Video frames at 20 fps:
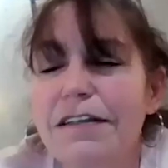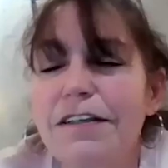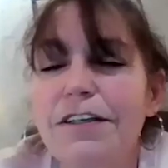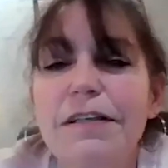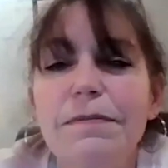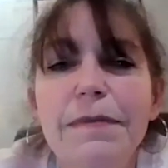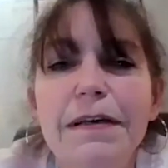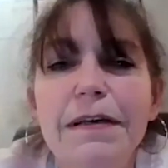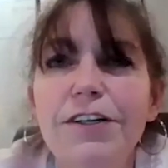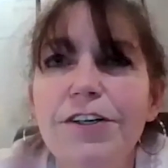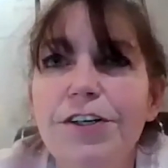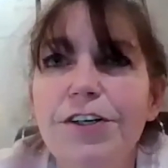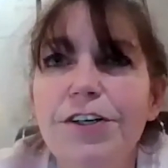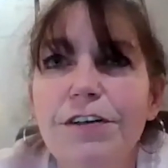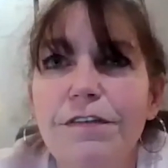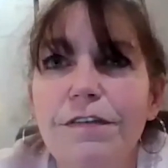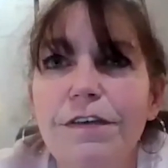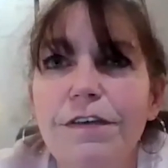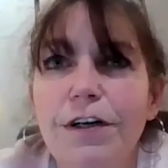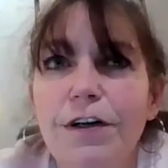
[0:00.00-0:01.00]
So just make sure
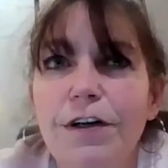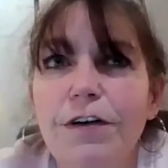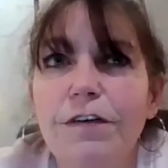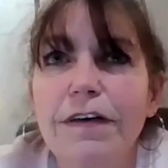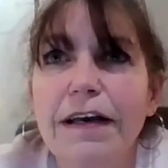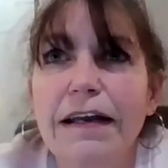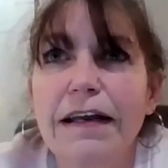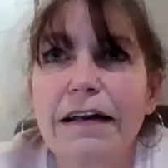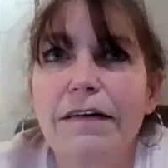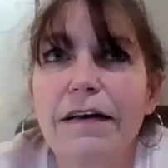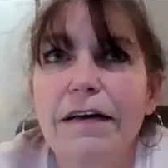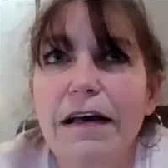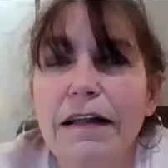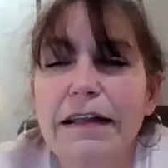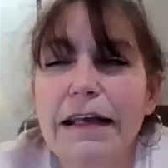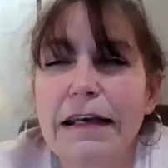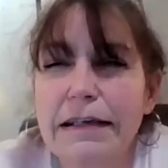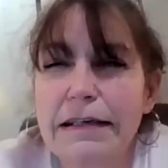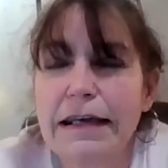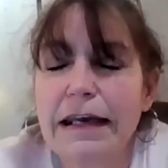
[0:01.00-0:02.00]
you've kind of
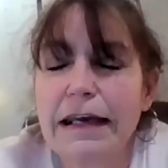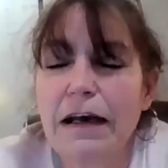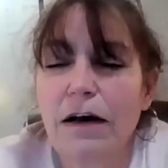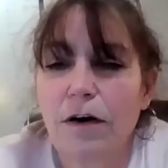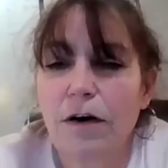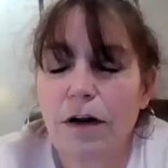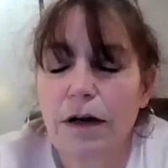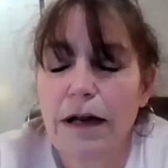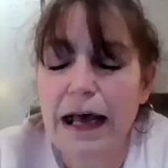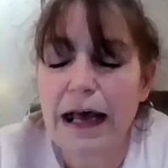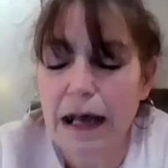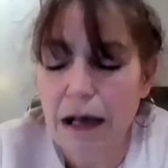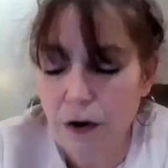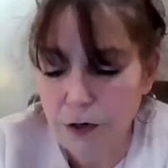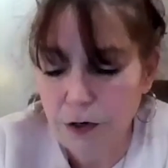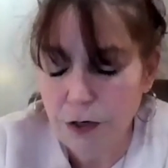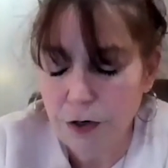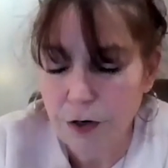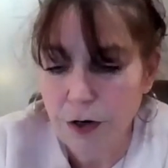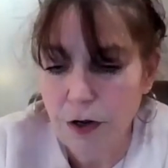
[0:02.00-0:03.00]
got that down on
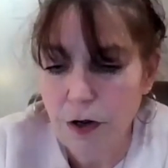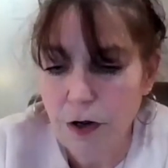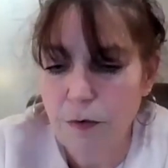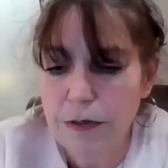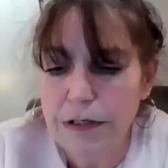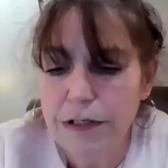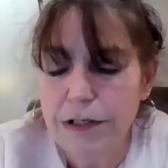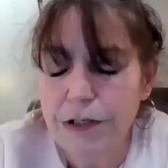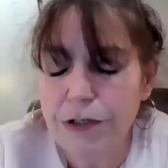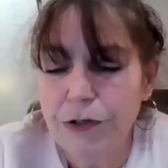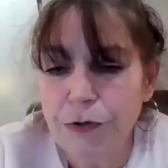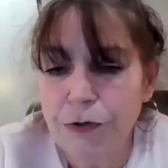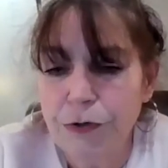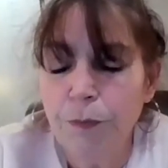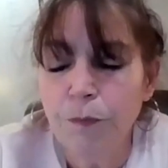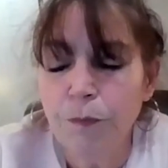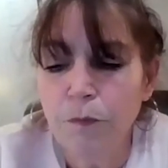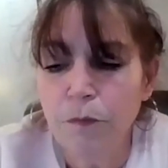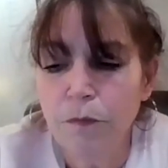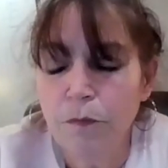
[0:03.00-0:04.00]
how you're going
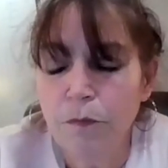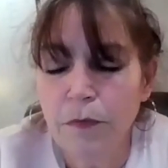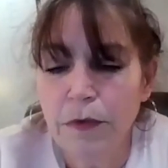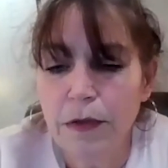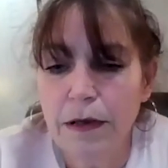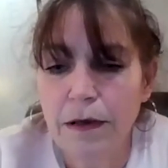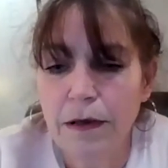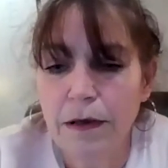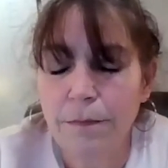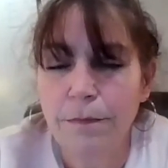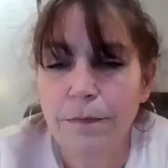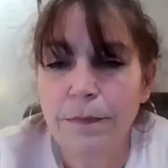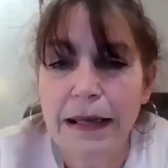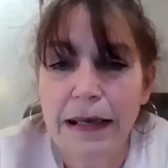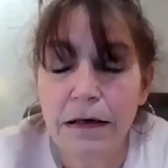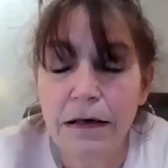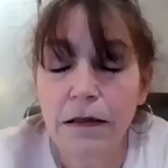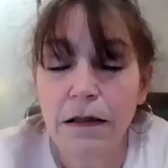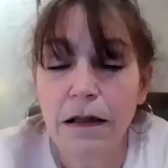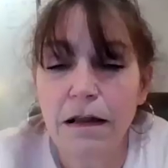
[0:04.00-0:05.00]
to
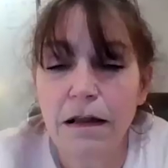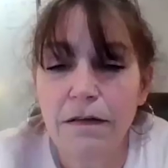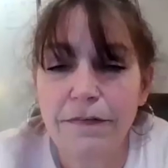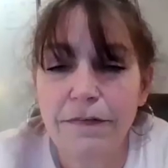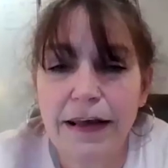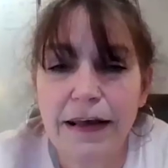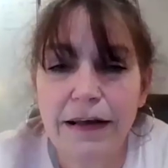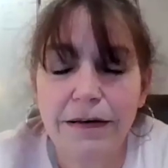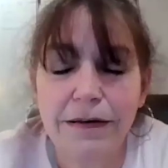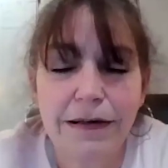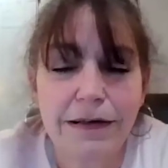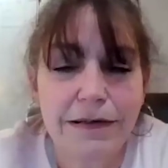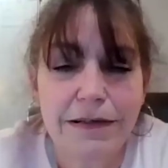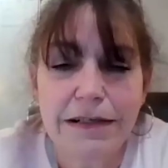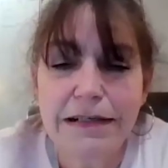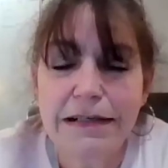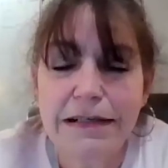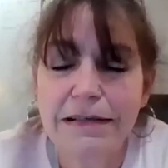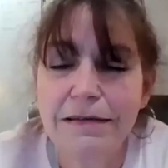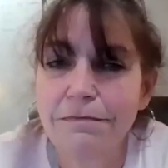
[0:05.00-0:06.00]
handle all of that, and
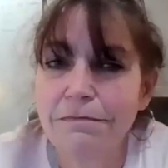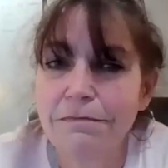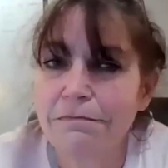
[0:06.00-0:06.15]
just